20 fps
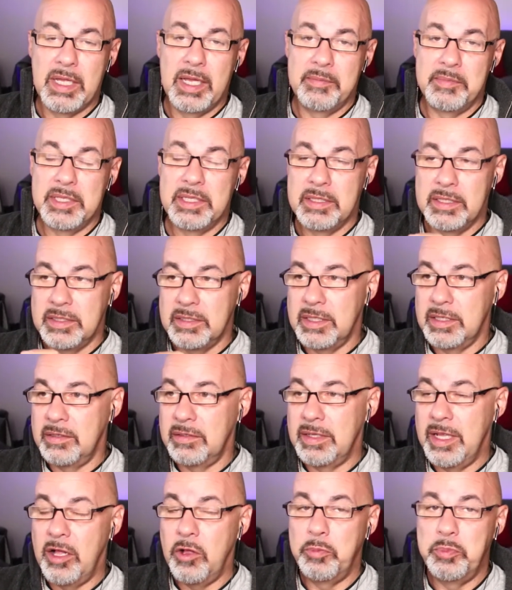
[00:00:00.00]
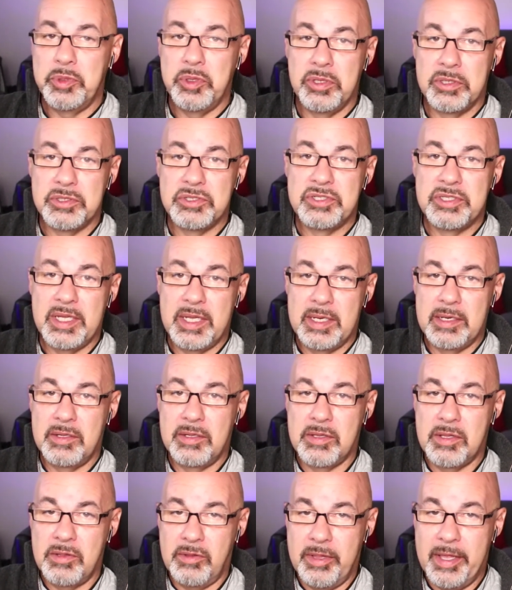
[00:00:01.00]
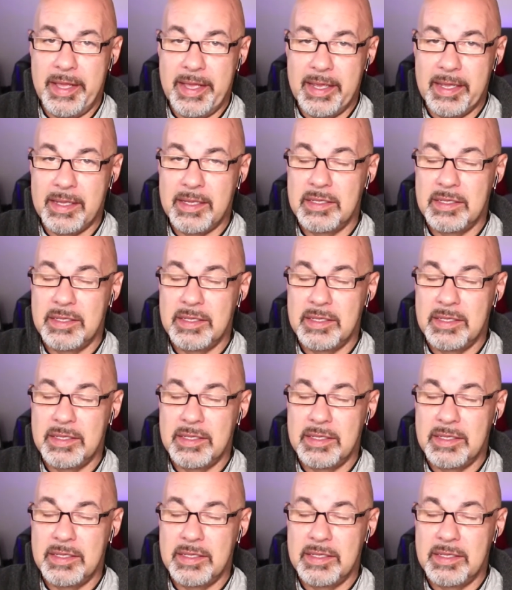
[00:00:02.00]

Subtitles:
I mean, it'll help you understand Uncle Hank,